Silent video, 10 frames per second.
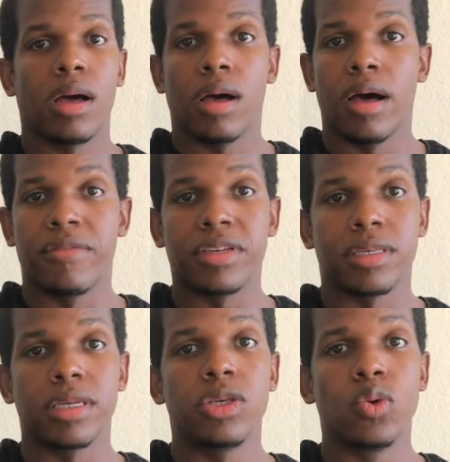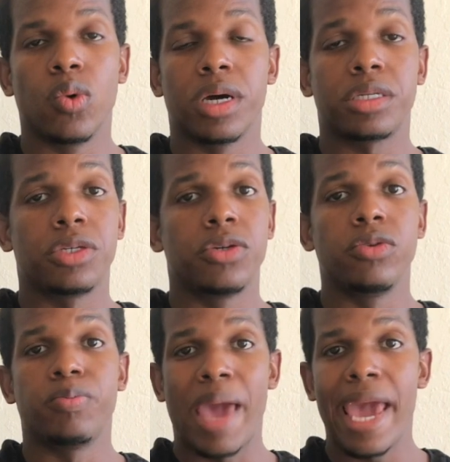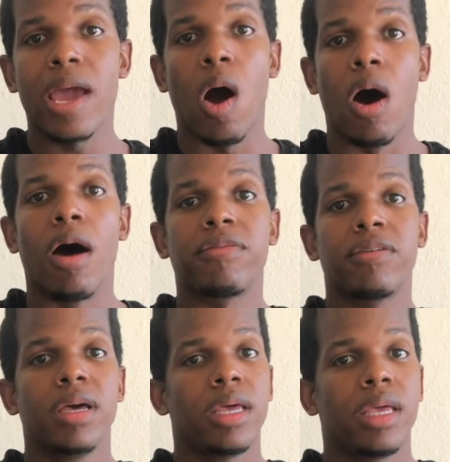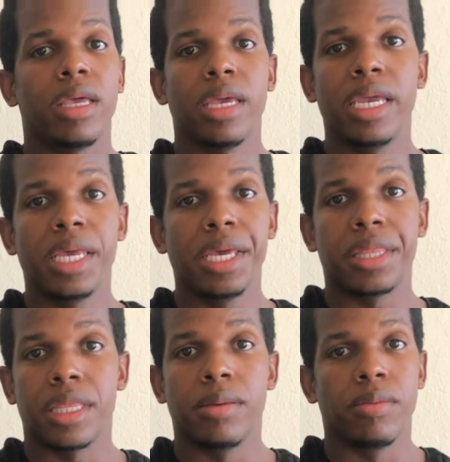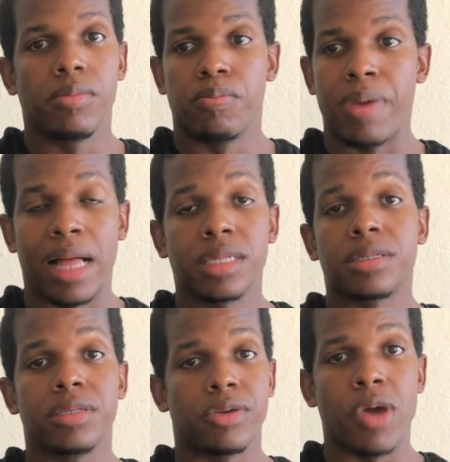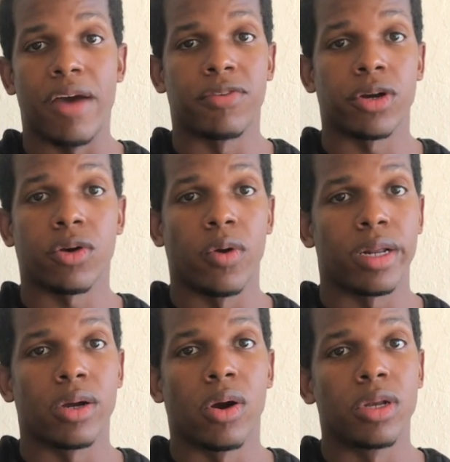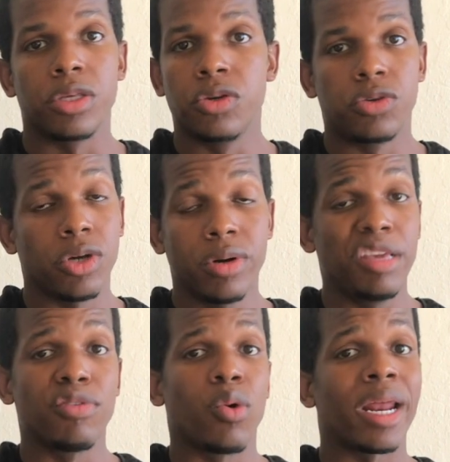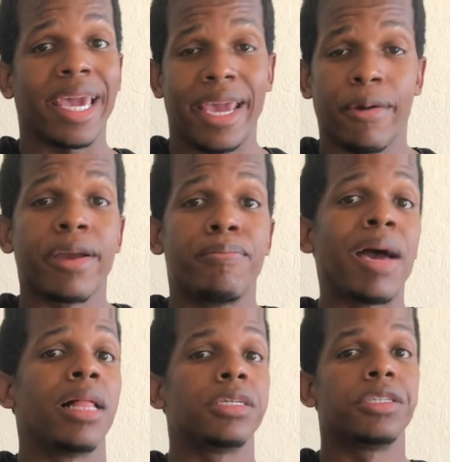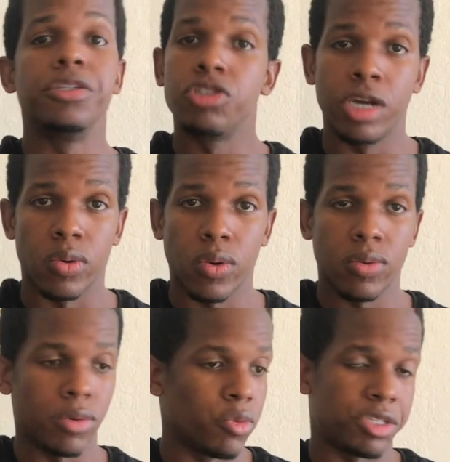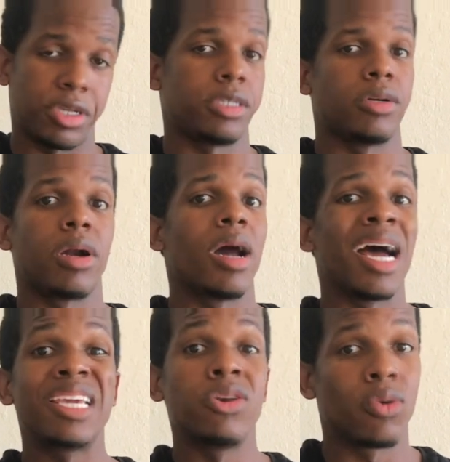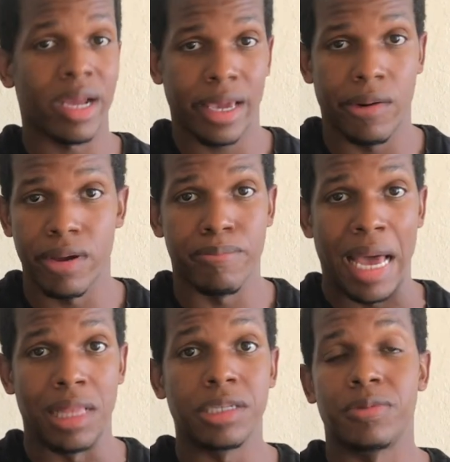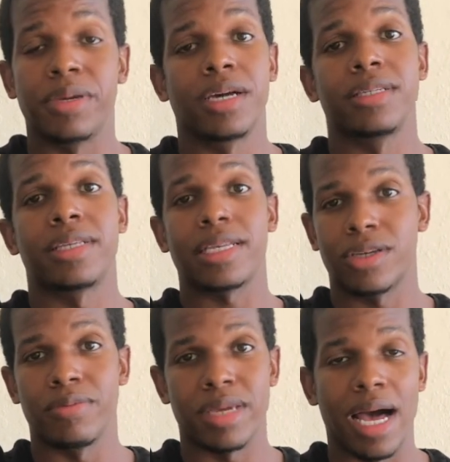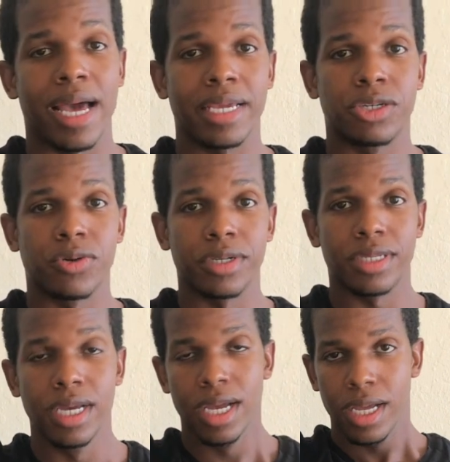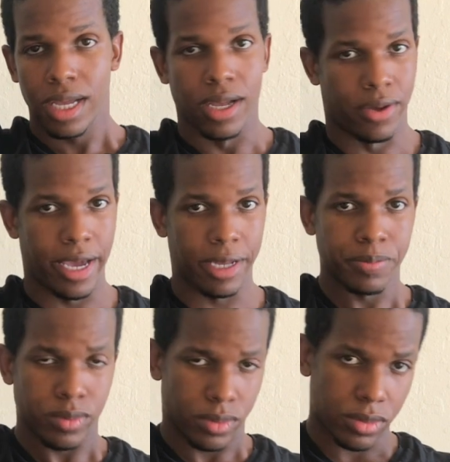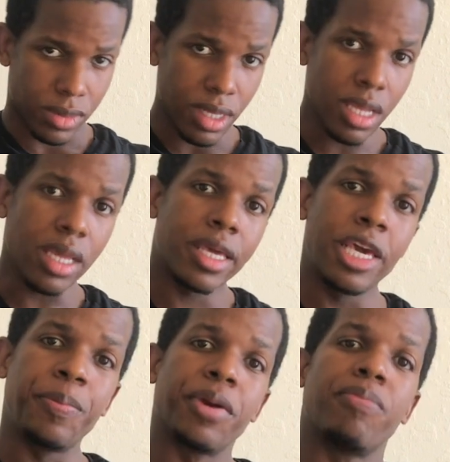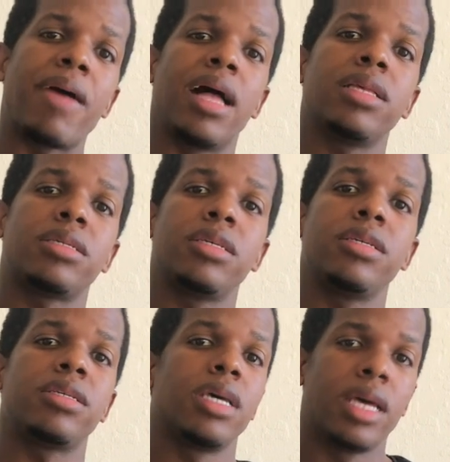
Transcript: obviously, you want to pay off any balances that you have on your credit card. You don't even want to carry a balance in general. Recession or not, you don't want to carry a balance because that's going to be high interest. Okay. Keep your balances